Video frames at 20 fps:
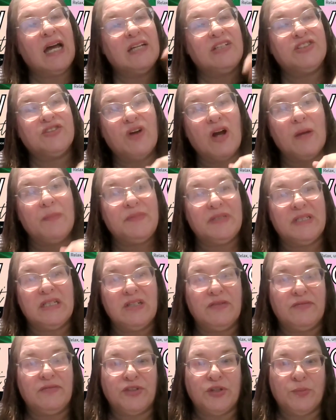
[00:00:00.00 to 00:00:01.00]
I dropped
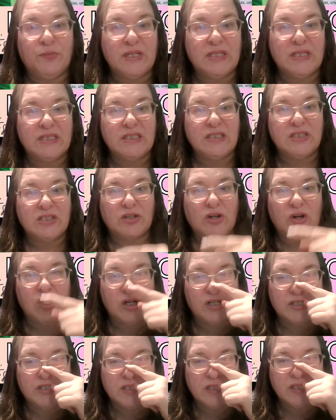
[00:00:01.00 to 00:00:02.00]
in a few business
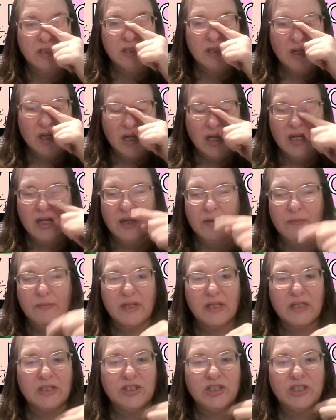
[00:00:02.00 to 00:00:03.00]
cards,
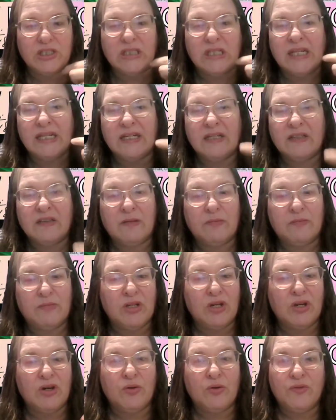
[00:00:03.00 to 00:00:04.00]
and just letting
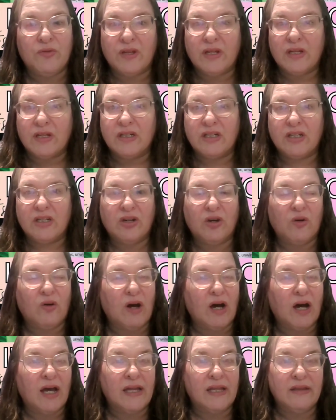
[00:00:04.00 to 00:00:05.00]
them know that,
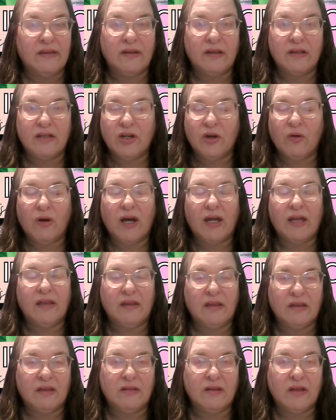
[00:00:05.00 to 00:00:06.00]

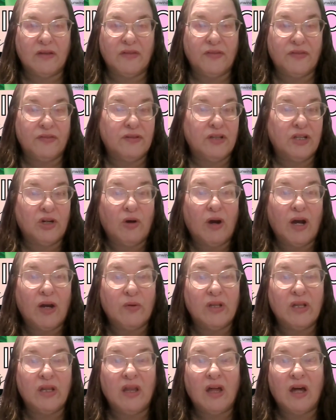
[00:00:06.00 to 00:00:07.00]
I
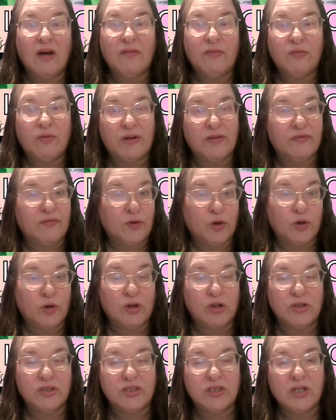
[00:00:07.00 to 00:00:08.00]
would love
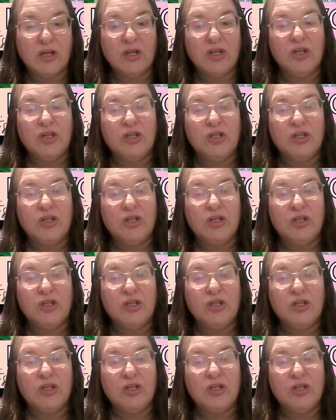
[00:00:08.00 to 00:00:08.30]
referrals.